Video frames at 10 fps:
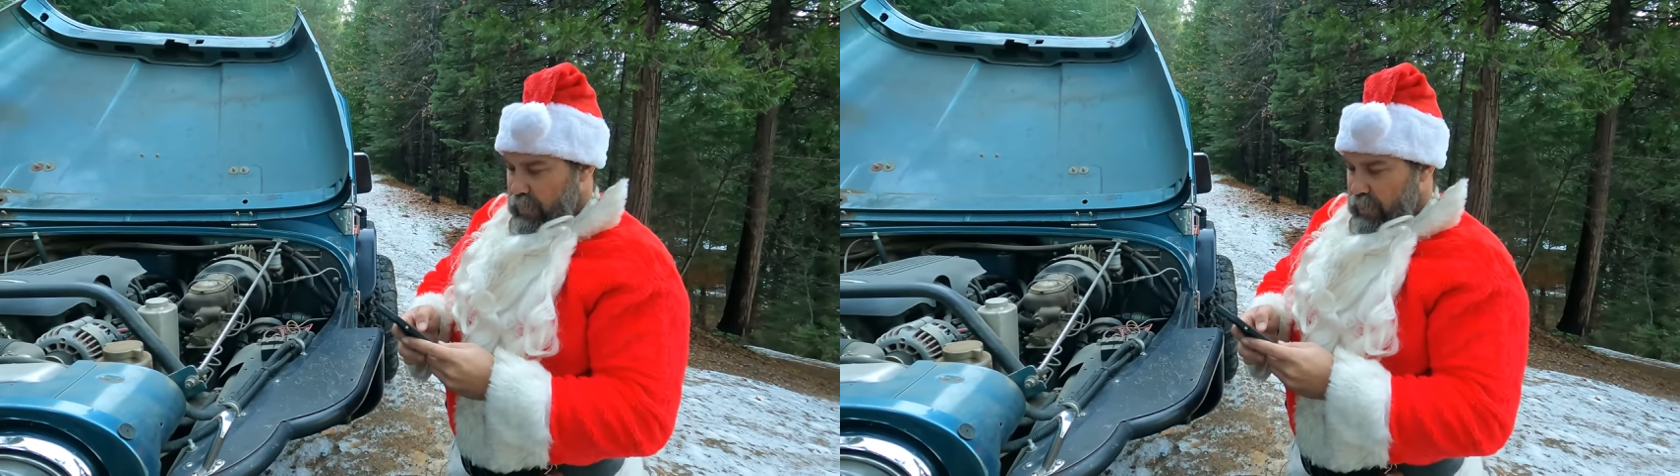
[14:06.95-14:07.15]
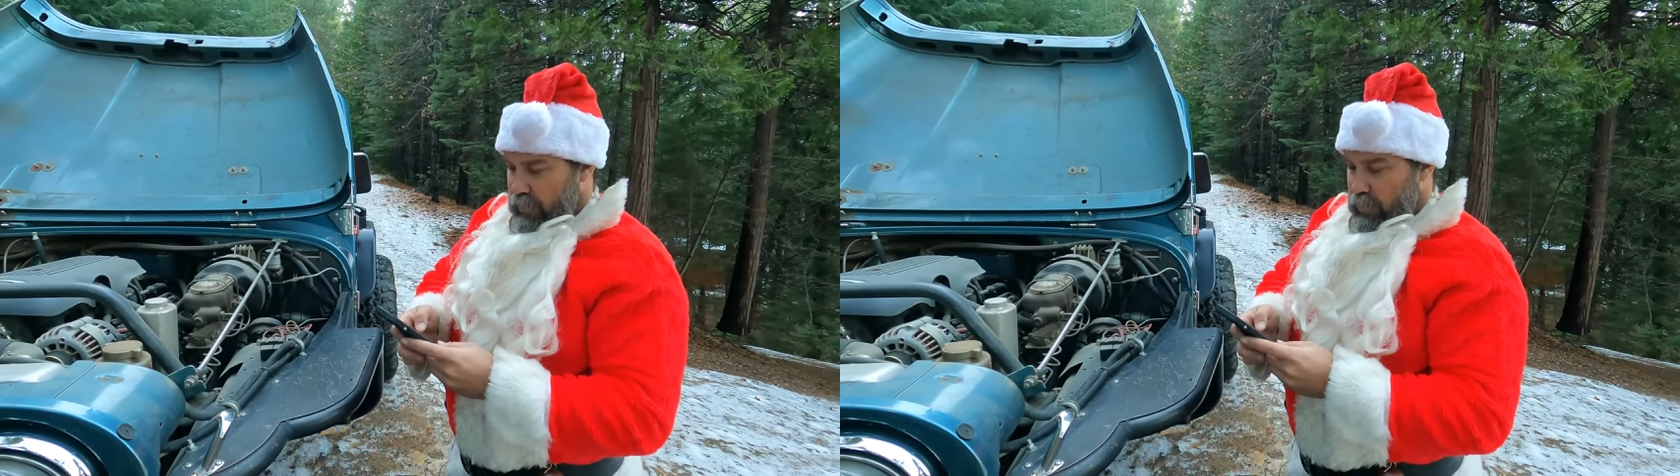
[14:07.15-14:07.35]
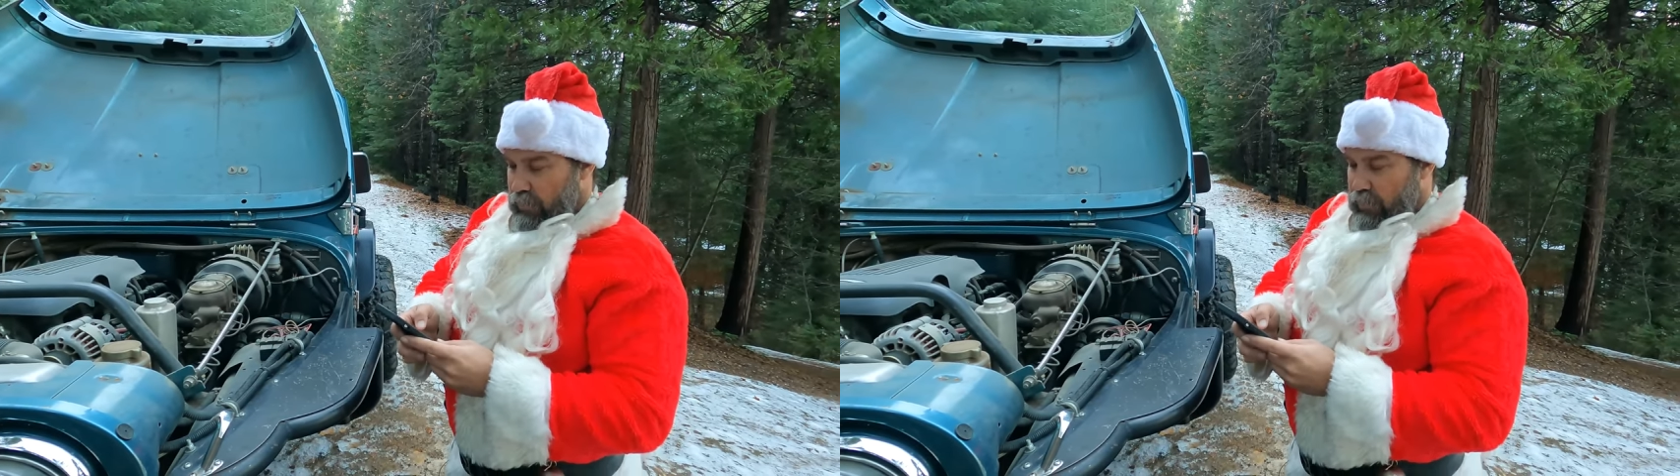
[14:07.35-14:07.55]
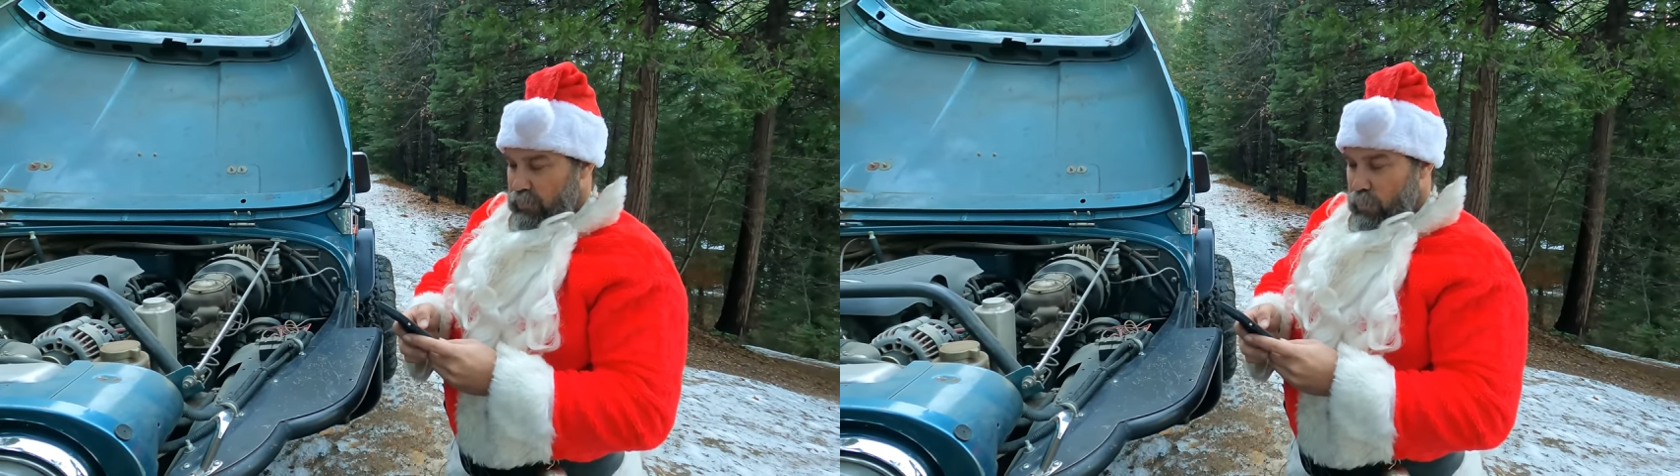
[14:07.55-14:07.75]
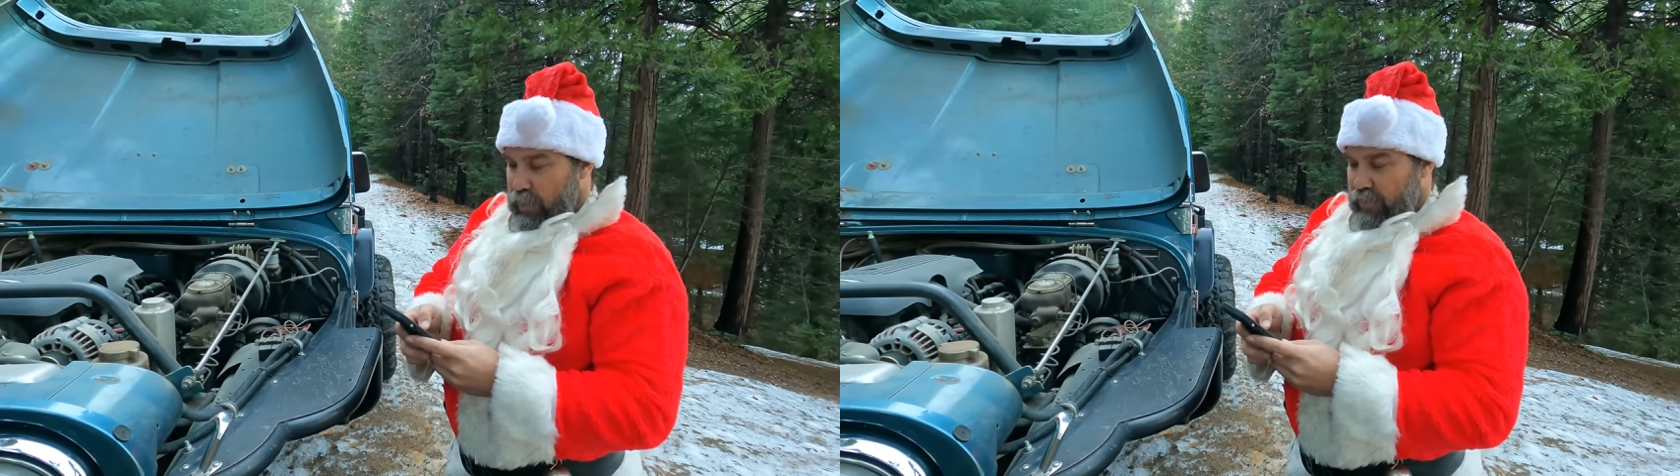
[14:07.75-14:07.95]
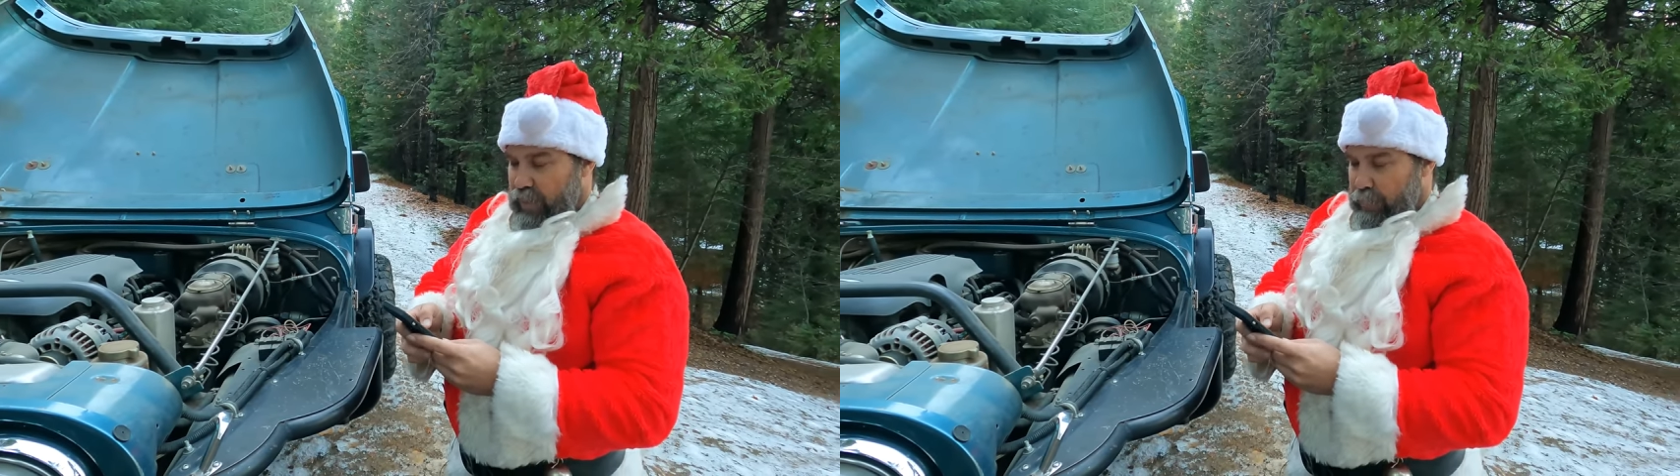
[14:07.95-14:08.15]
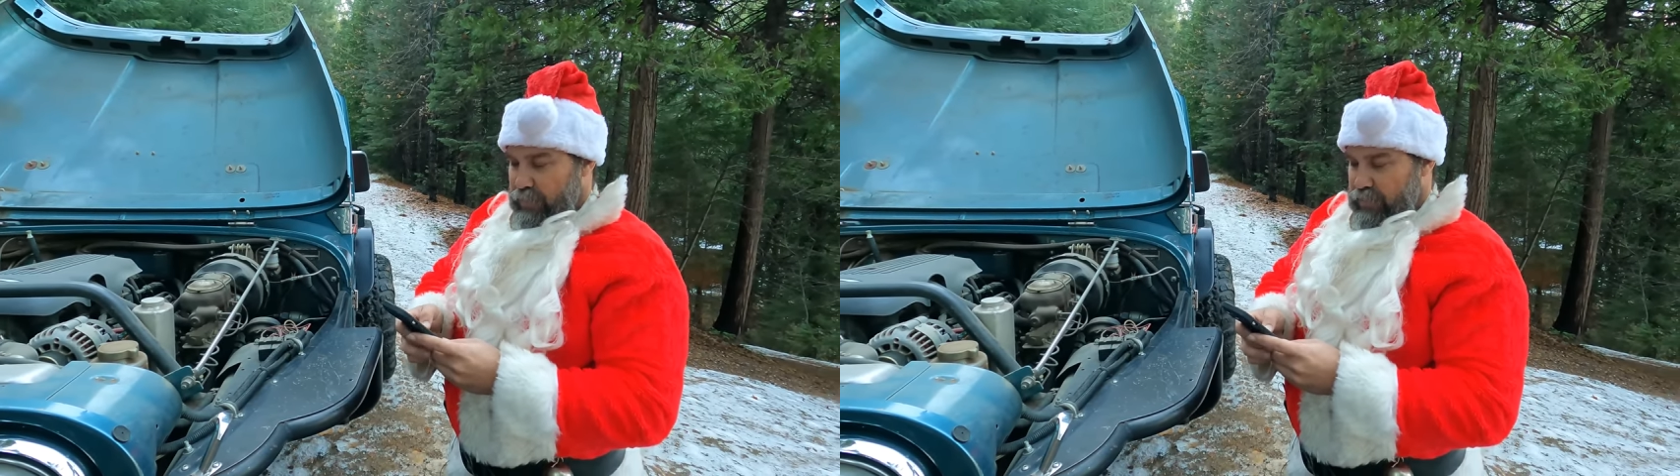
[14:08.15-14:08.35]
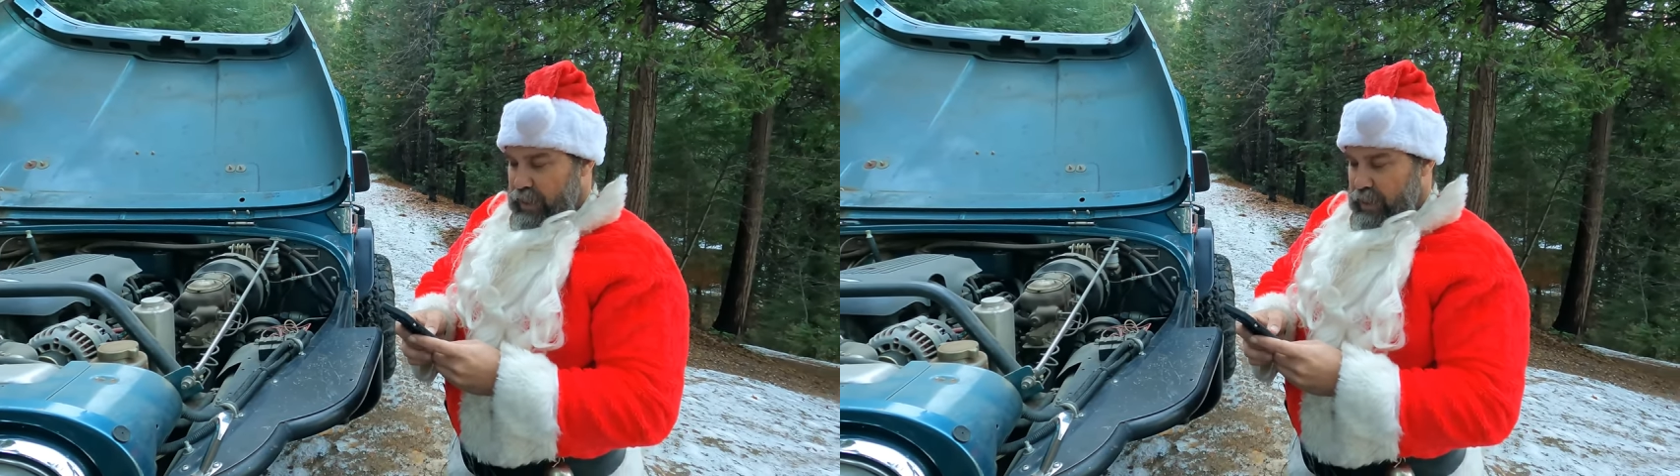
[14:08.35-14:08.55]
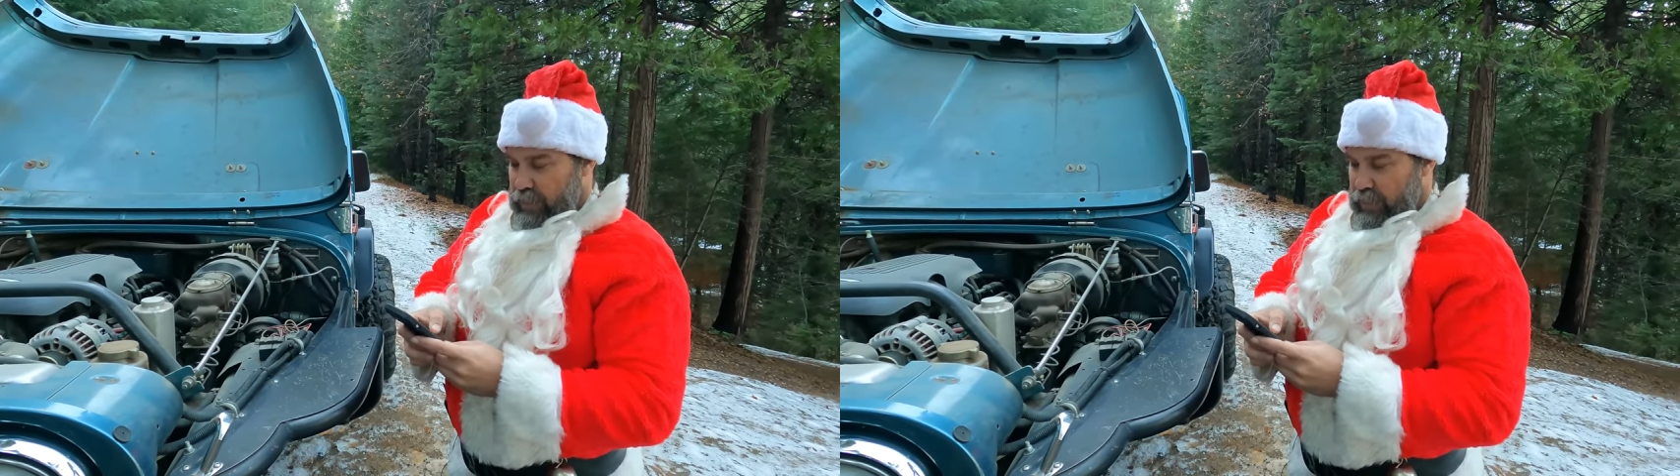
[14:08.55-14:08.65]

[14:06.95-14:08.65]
and only 25%